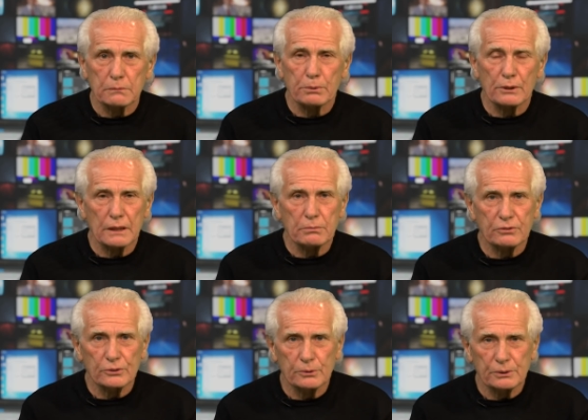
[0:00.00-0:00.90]
pray
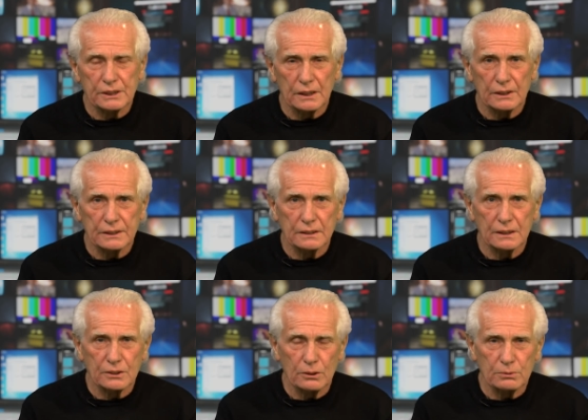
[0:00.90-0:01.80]
before we started that
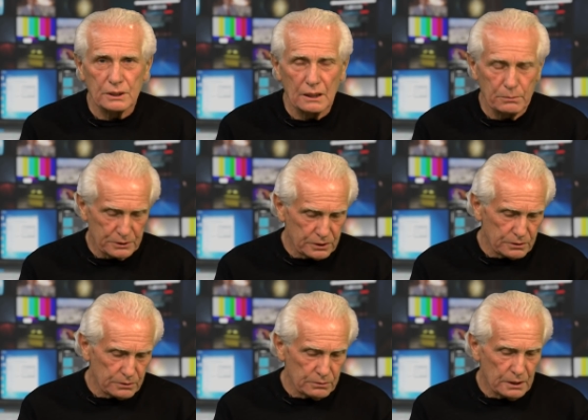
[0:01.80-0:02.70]
God would help us
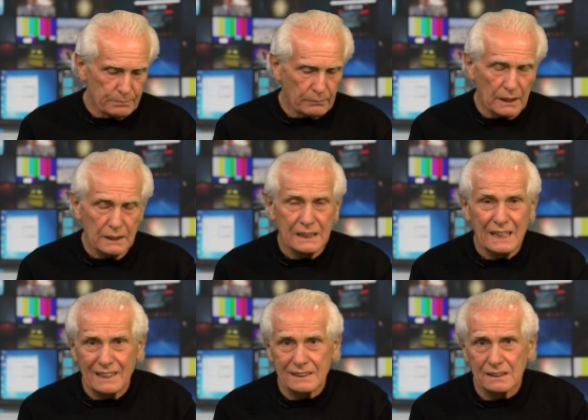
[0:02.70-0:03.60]
through, and He has.